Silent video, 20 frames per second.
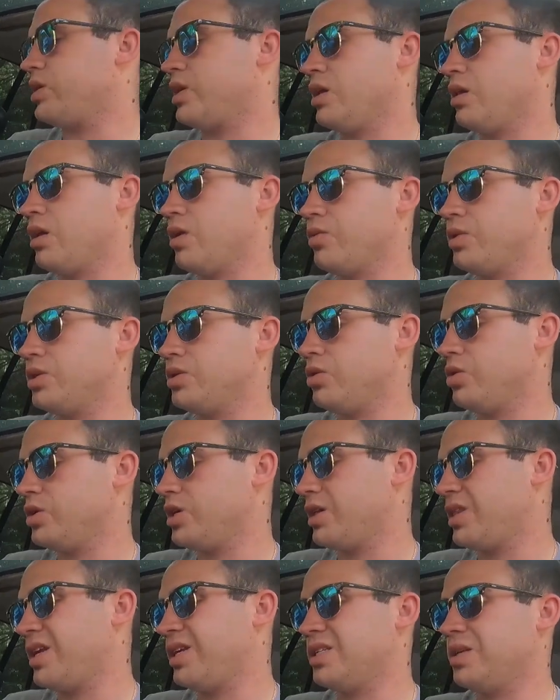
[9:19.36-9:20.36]
I did a lot of research.
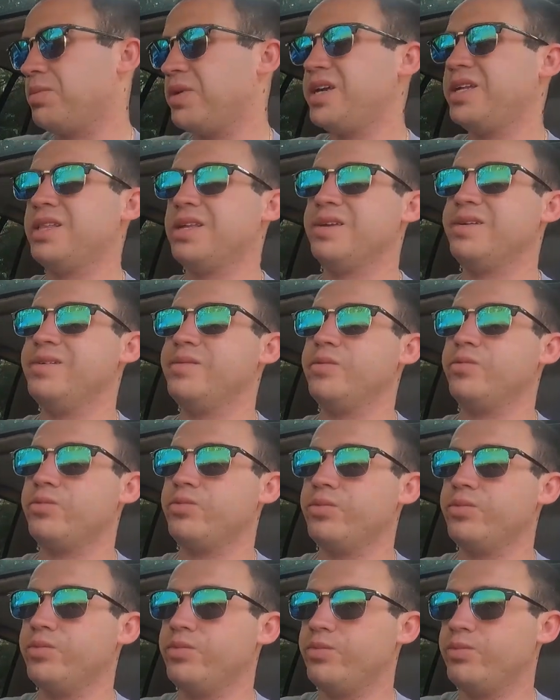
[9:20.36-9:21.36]
I think somebody in the
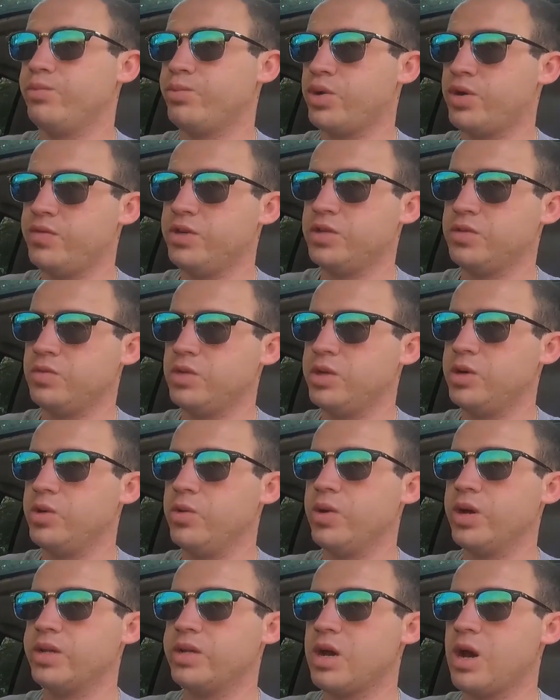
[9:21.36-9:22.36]
previous
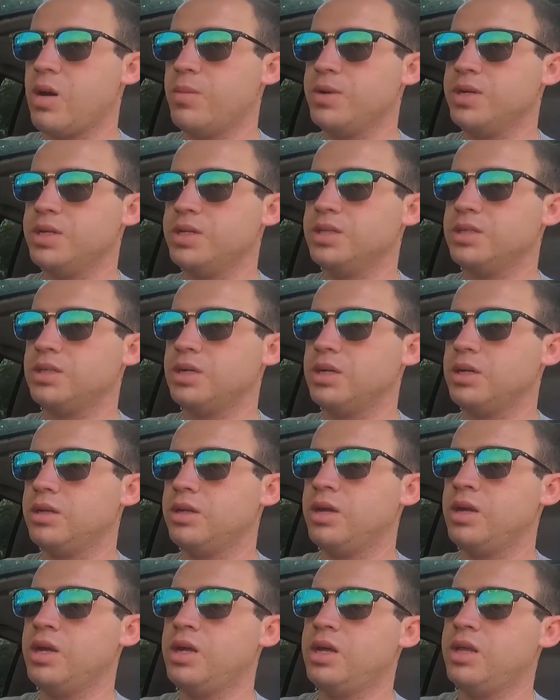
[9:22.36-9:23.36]
video had commented and
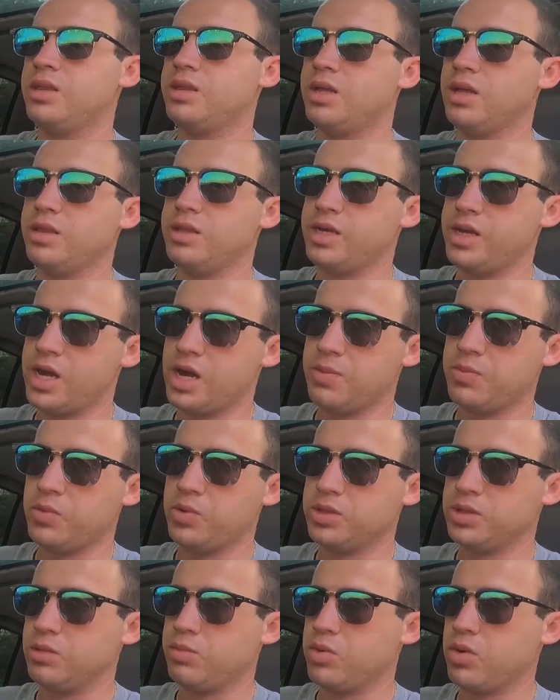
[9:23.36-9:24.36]
said that the amp
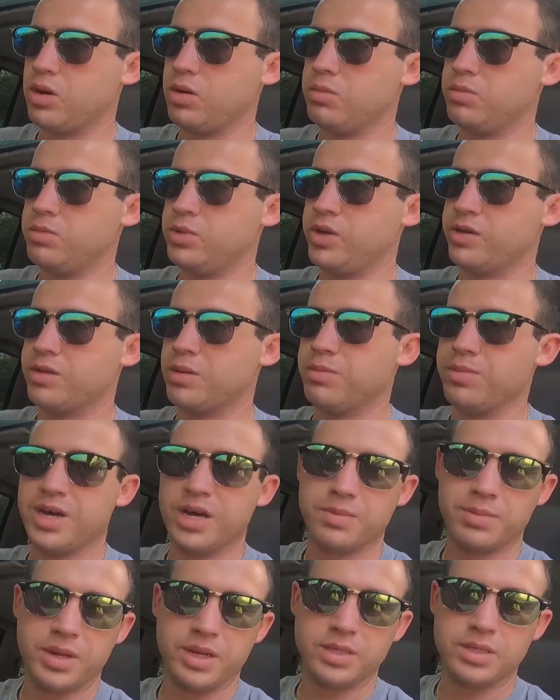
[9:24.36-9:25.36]
was a problem. You have to
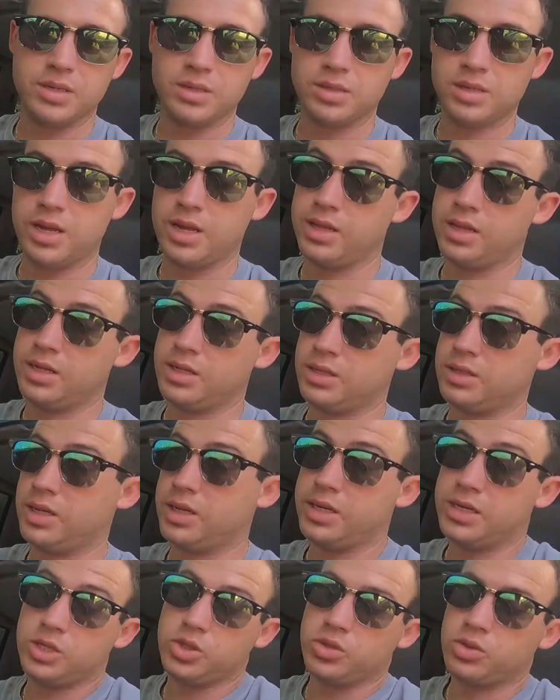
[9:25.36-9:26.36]
bypass this, and
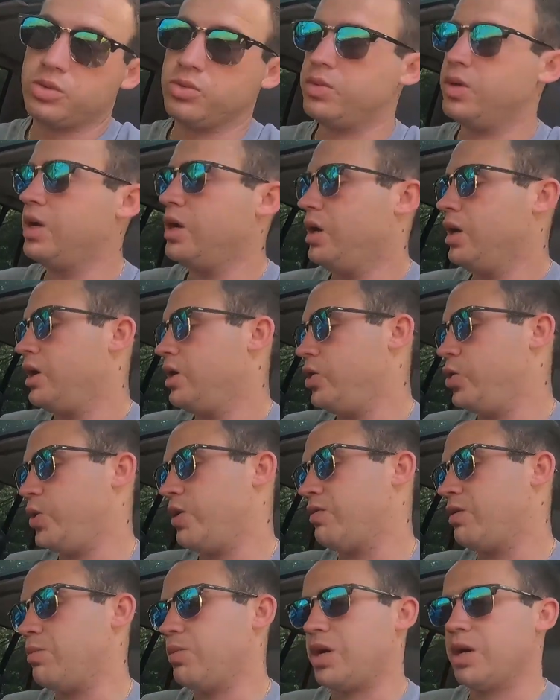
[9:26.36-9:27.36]
it is true. You
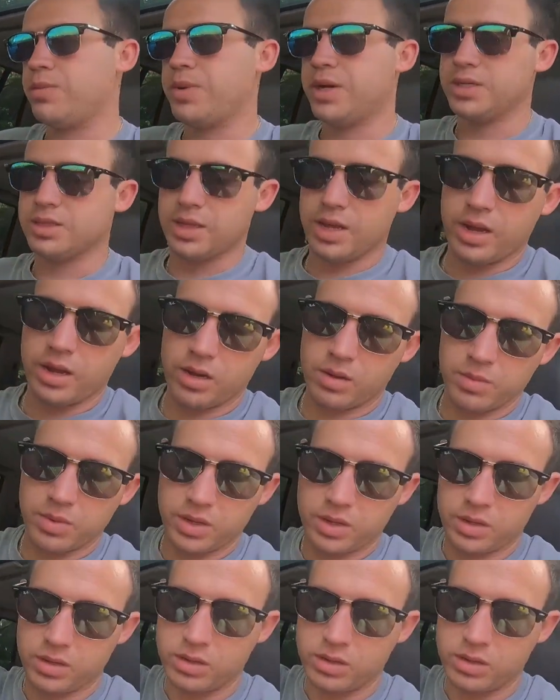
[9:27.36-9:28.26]
have to bypass the amp.